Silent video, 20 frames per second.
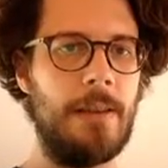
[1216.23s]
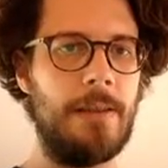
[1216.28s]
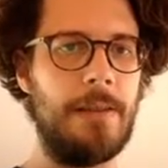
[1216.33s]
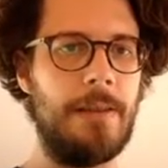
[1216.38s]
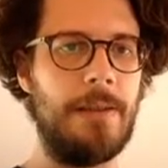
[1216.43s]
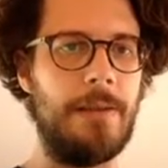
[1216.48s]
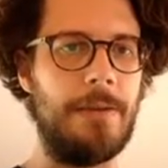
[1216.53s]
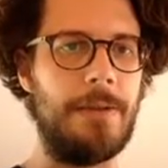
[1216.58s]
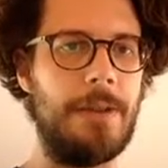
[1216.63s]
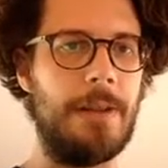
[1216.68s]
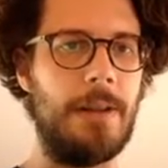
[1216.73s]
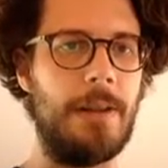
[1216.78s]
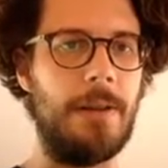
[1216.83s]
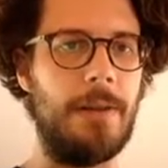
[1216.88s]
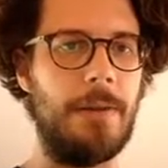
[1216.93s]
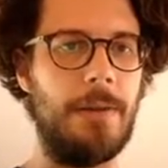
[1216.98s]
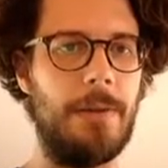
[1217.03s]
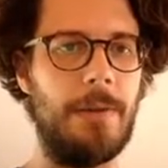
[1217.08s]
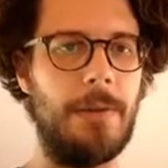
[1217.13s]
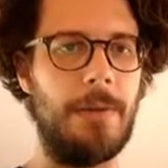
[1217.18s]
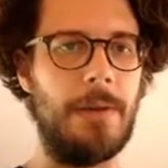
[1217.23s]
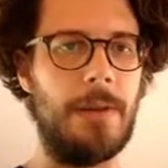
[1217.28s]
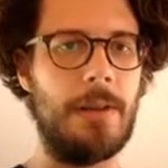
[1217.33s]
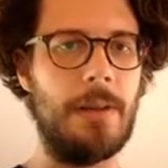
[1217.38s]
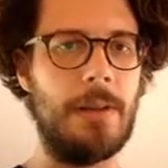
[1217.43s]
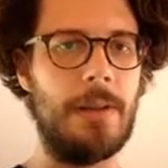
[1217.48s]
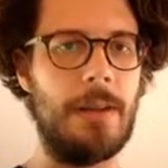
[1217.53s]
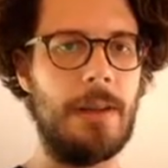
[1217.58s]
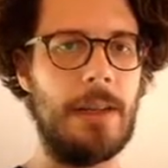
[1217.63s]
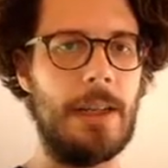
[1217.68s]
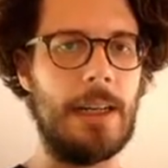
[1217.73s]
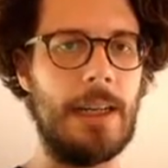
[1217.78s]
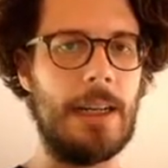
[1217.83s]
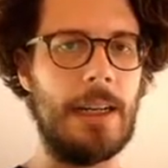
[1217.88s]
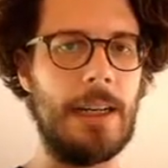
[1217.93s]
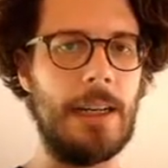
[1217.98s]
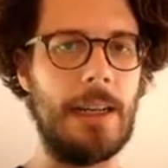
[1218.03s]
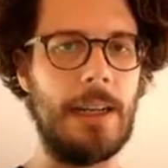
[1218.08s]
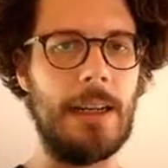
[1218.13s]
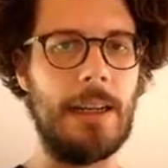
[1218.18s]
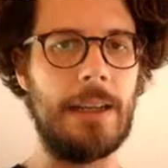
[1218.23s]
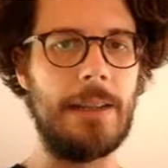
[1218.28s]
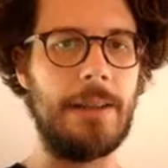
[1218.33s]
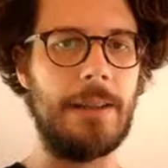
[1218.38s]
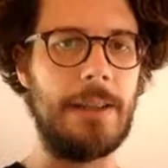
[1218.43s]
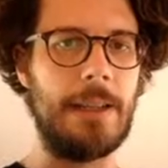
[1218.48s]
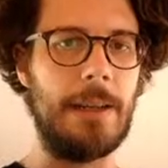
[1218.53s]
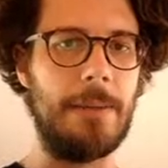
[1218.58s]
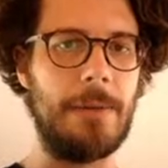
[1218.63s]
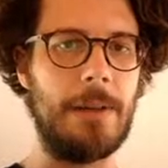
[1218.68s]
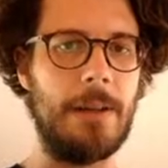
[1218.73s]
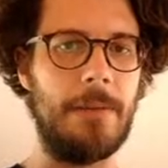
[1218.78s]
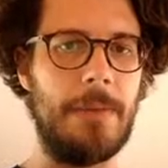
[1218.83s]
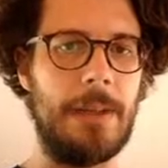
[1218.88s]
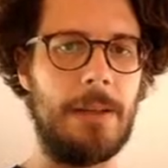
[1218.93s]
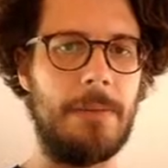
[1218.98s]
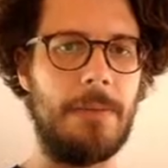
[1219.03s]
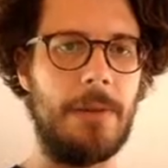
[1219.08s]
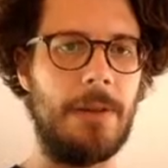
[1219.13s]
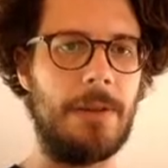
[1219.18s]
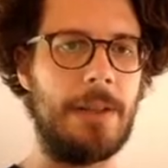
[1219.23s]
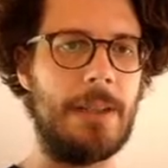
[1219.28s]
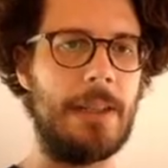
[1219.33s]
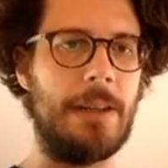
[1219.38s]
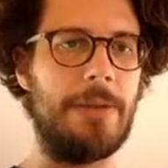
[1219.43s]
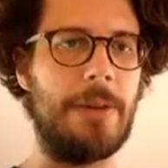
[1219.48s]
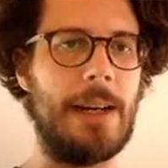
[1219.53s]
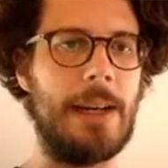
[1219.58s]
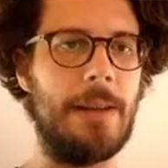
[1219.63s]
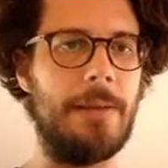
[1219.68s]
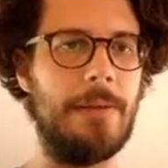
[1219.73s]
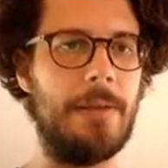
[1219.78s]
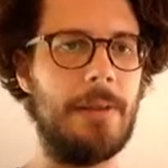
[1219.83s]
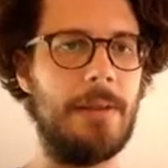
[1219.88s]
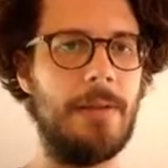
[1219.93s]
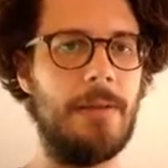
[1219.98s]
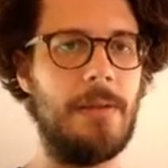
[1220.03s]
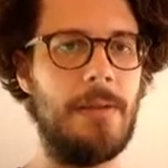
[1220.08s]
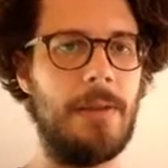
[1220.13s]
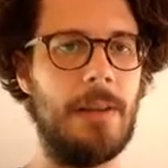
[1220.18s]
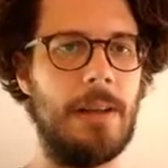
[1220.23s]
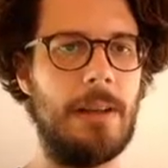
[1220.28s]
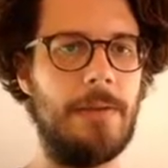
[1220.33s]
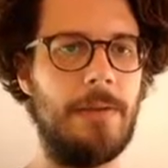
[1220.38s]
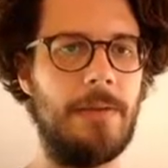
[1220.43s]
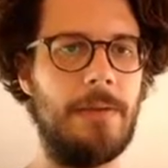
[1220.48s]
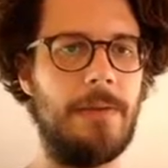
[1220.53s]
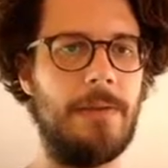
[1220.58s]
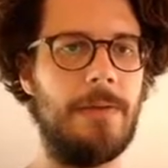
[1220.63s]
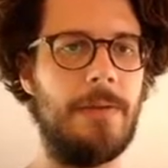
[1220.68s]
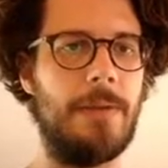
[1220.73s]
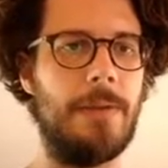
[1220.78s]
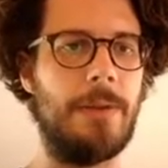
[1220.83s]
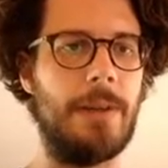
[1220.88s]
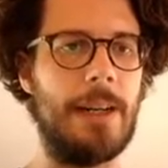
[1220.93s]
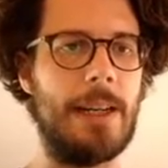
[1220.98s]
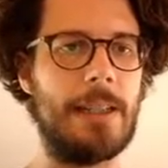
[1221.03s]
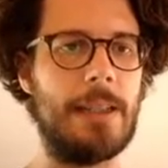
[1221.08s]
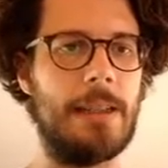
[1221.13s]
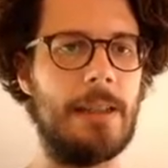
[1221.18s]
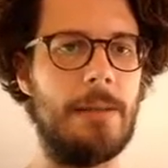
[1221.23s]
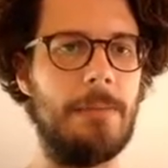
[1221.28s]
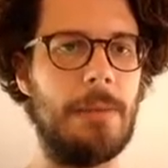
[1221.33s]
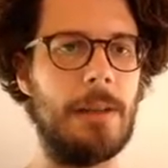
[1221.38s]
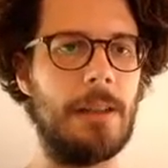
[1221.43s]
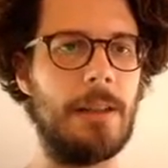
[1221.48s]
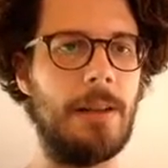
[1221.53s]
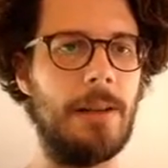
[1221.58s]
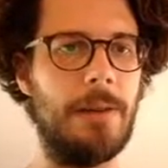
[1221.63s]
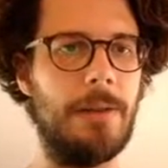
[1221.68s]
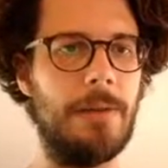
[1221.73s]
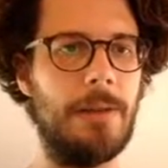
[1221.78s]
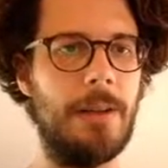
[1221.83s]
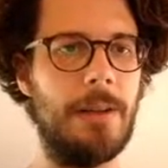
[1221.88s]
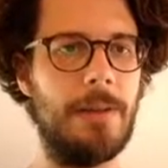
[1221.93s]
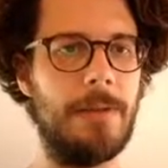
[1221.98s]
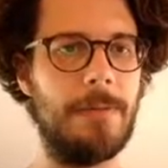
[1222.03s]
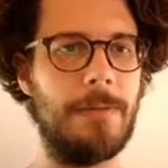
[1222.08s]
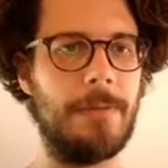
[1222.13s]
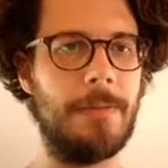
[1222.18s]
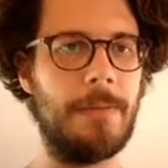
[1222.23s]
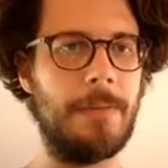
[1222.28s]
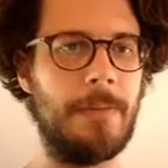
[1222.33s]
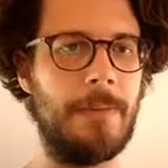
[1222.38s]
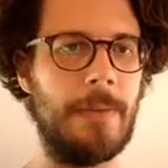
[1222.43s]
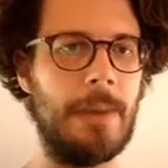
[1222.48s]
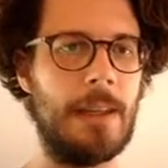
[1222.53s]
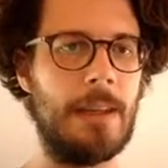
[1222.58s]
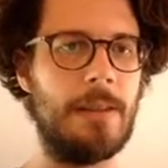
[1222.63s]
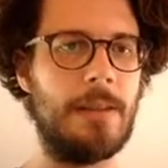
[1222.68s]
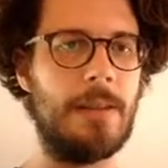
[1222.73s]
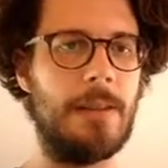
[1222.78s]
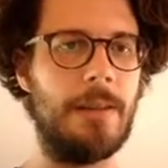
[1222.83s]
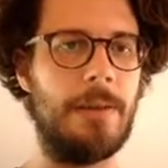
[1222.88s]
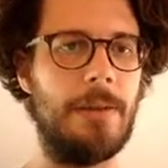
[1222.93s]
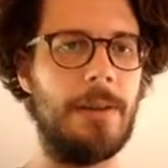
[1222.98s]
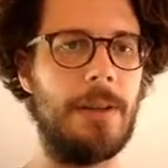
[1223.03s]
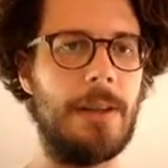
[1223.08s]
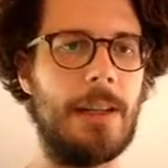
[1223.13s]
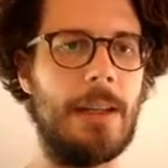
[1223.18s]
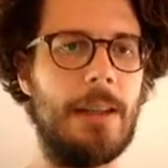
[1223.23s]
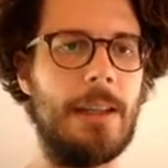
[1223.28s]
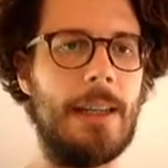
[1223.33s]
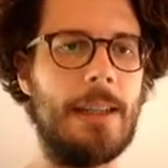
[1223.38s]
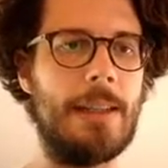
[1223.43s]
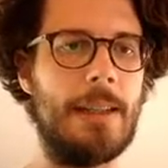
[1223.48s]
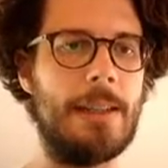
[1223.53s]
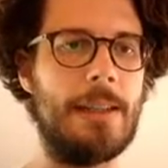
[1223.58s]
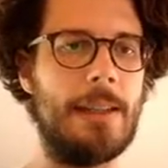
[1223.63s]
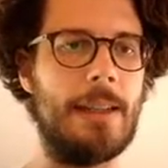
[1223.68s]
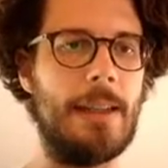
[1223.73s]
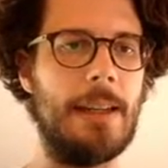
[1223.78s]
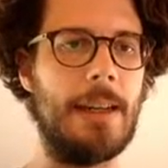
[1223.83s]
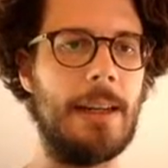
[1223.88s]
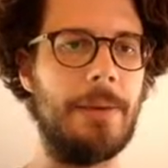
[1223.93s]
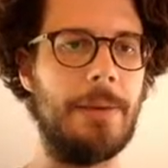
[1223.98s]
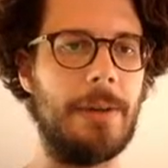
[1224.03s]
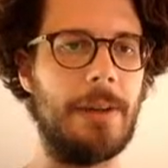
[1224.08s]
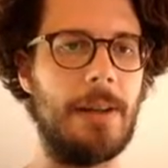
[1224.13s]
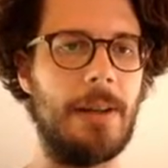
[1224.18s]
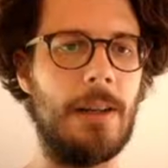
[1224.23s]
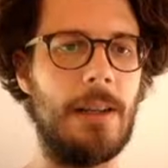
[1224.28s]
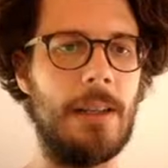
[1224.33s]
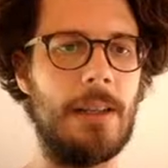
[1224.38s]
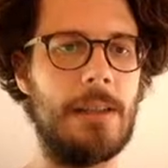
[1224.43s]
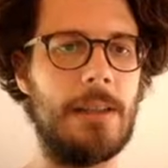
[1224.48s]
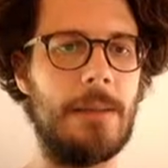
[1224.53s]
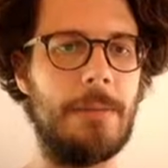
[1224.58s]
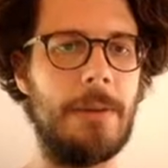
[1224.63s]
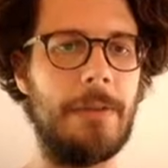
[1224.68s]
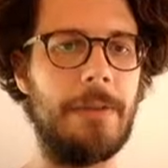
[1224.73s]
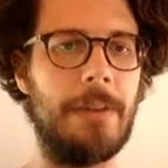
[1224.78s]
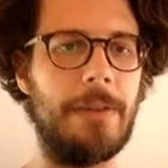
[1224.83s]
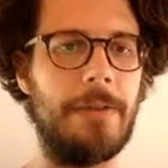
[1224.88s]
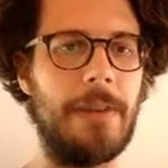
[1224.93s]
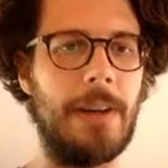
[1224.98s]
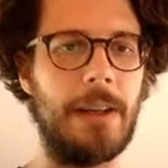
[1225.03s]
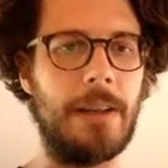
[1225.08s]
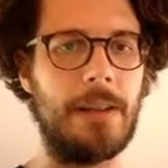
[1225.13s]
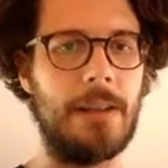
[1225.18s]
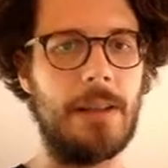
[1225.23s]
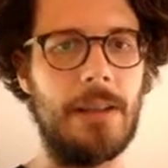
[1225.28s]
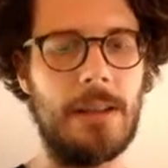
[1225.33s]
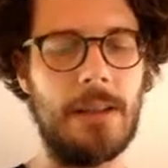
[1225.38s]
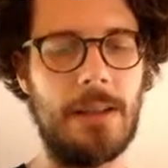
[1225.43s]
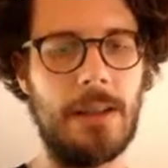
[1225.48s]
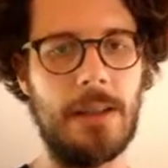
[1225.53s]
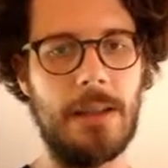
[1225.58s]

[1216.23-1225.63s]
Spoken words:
to show. I like to keep comment blocks around for example code, so you can later see how you called some of your functions.